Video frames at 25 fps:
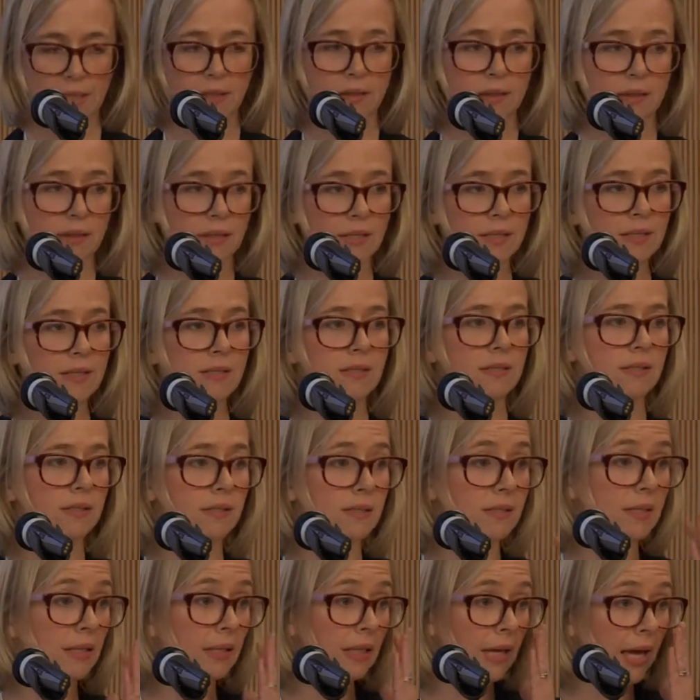This
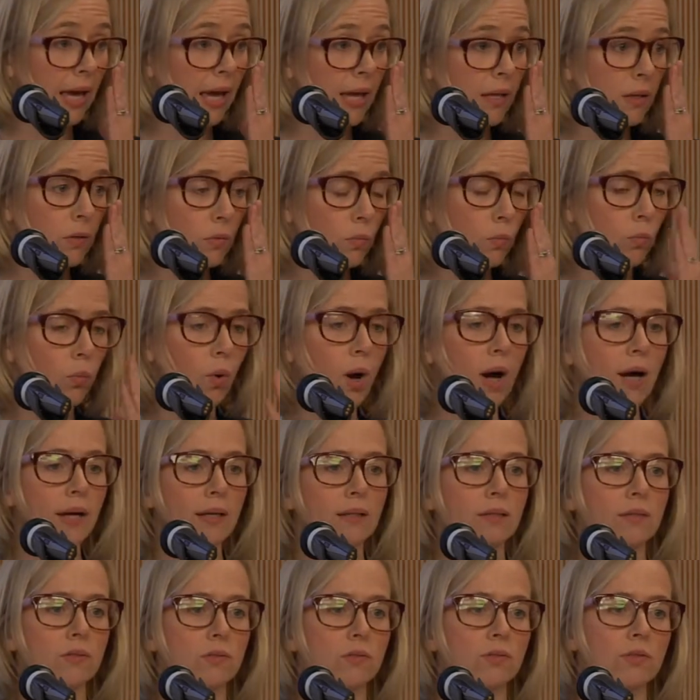is again
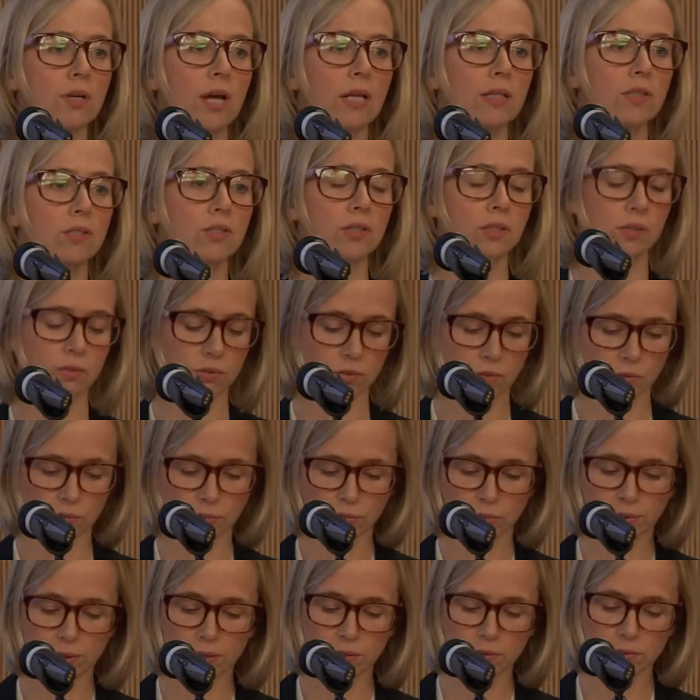why the strategy is so
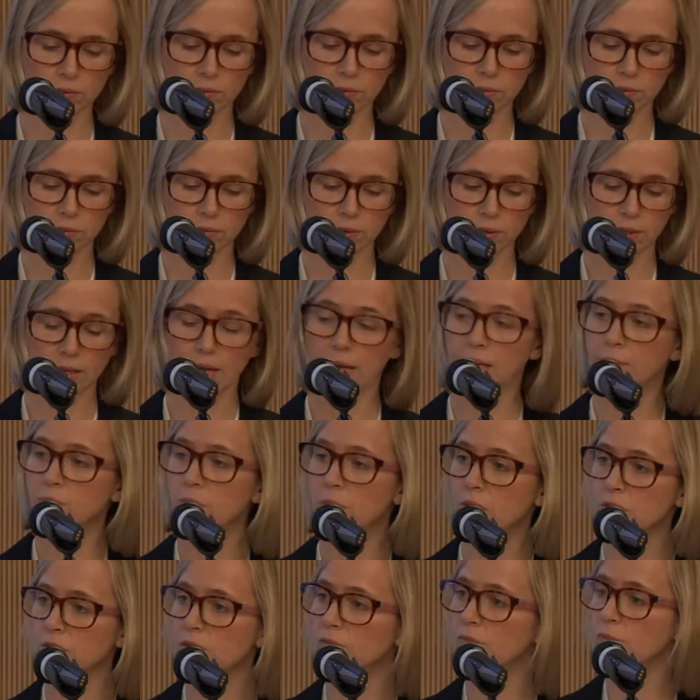critical, and
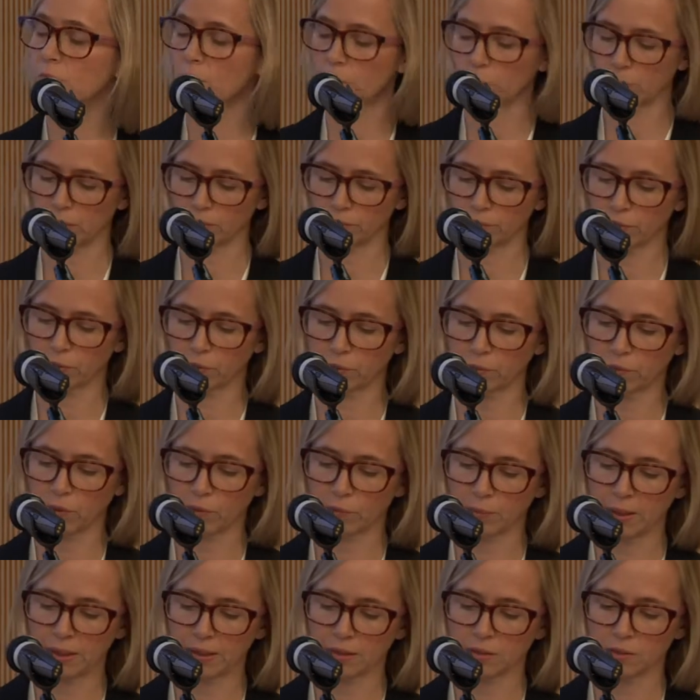much of what we have heard
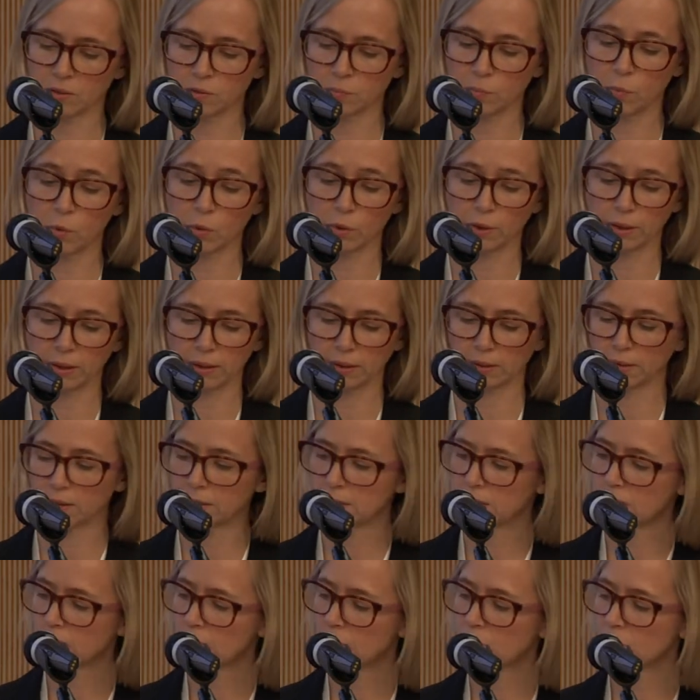already this morning,
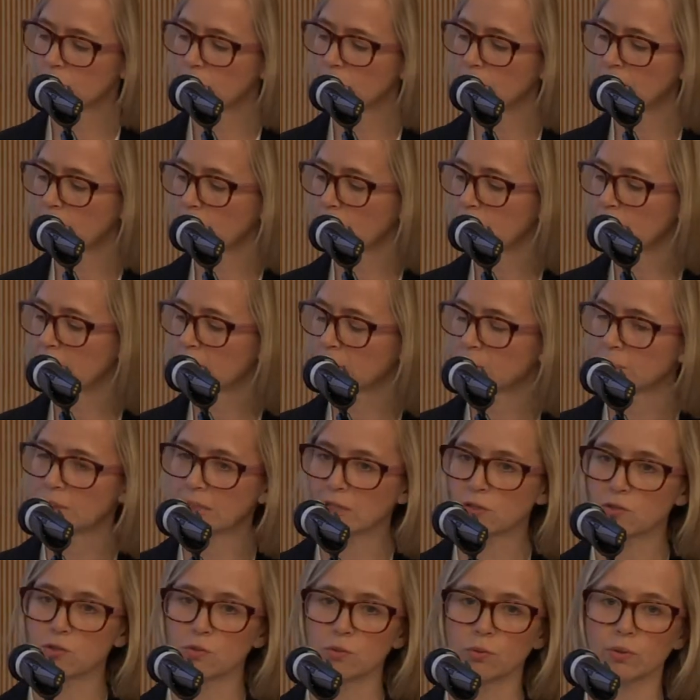so that we can
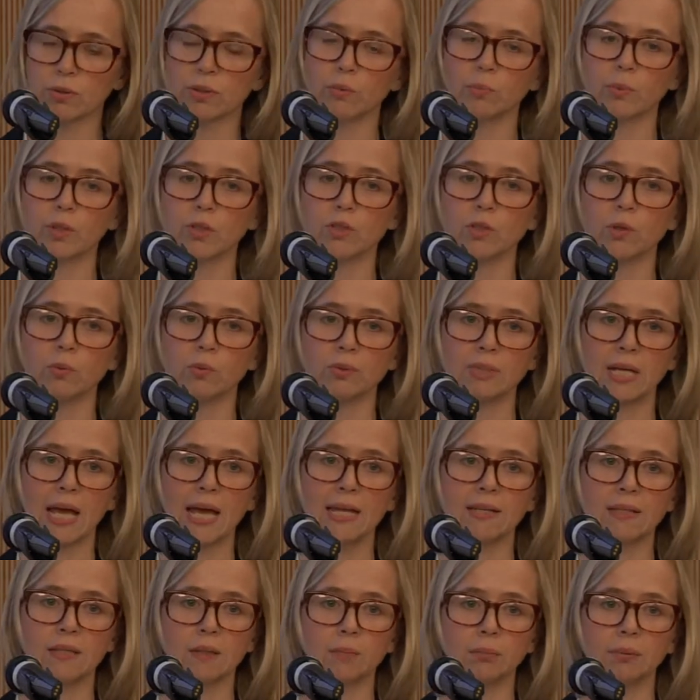make sure that we don't
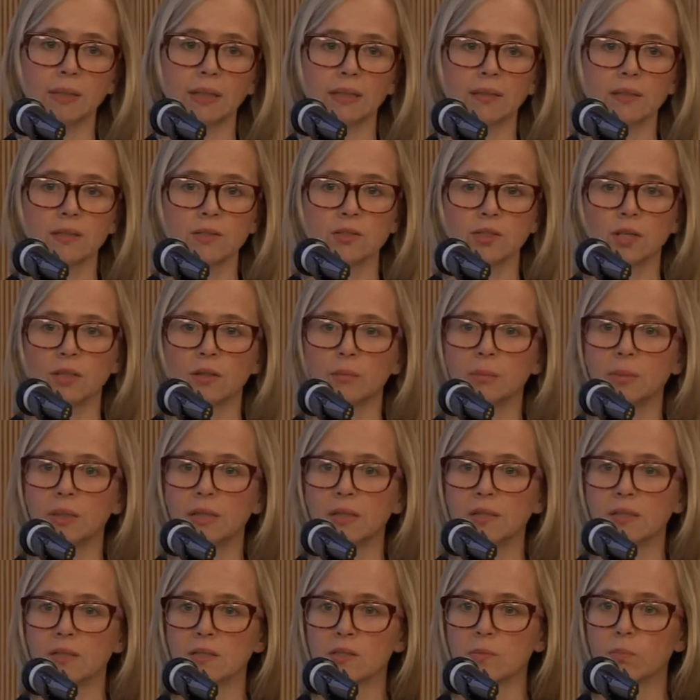end up like the gentlemen
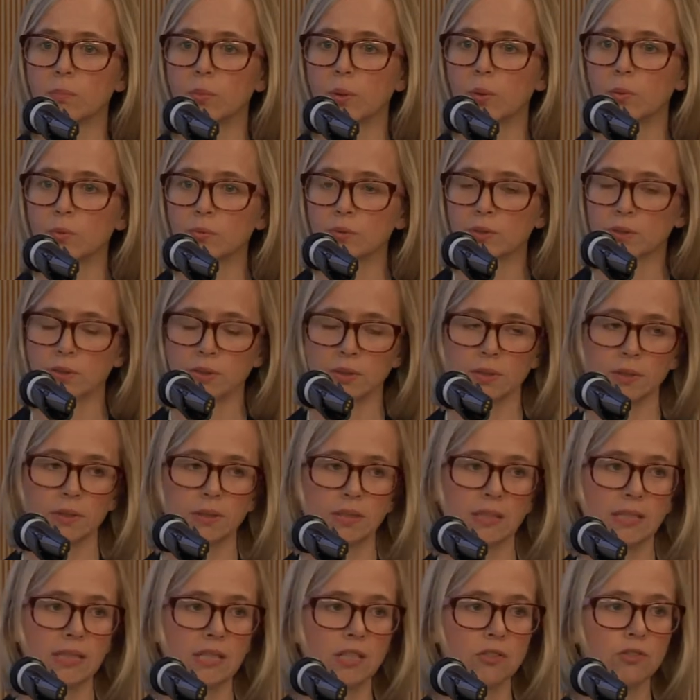in this boat,
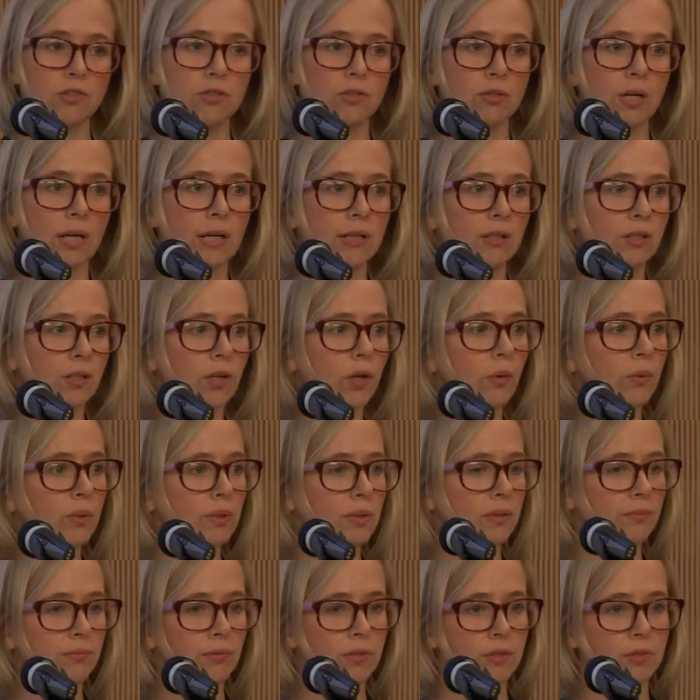each trying to go a
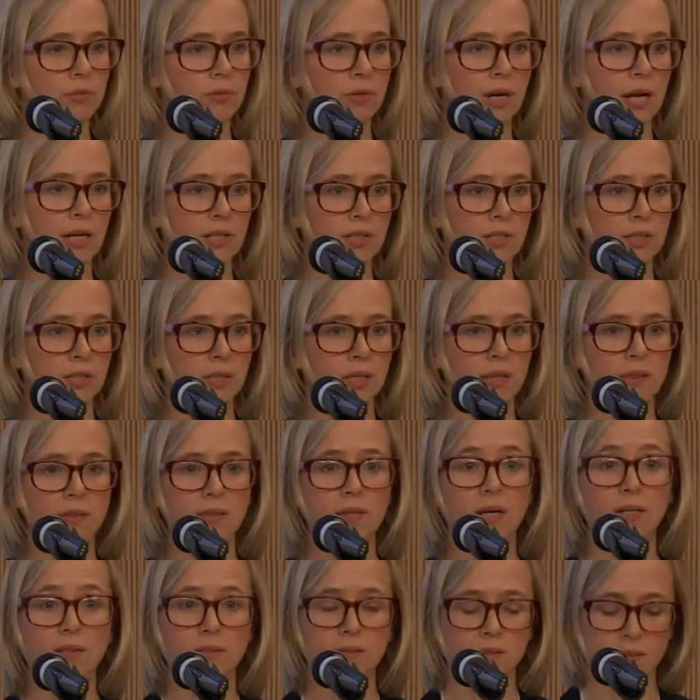different direction
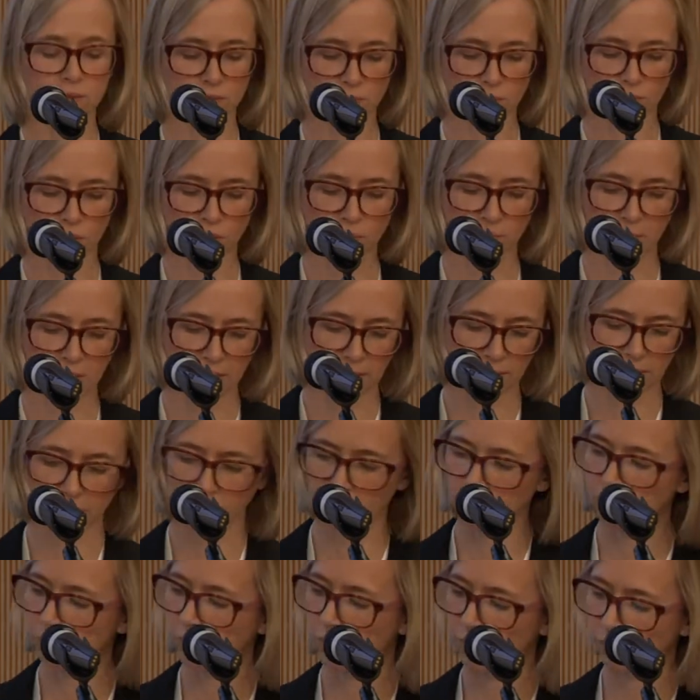and thus not
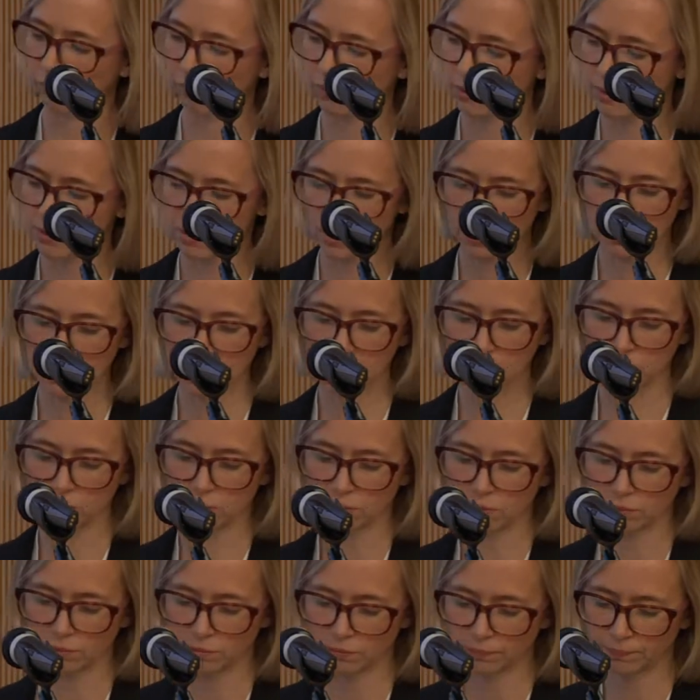making the progress they need
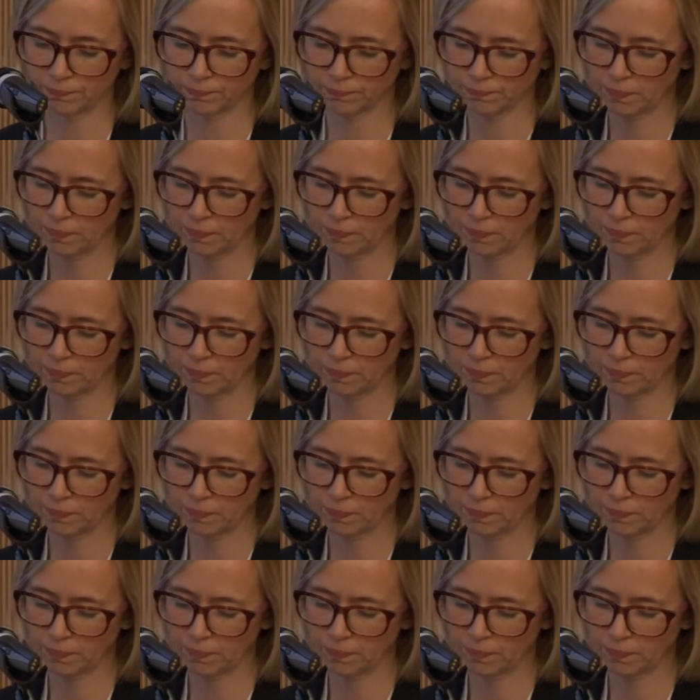to.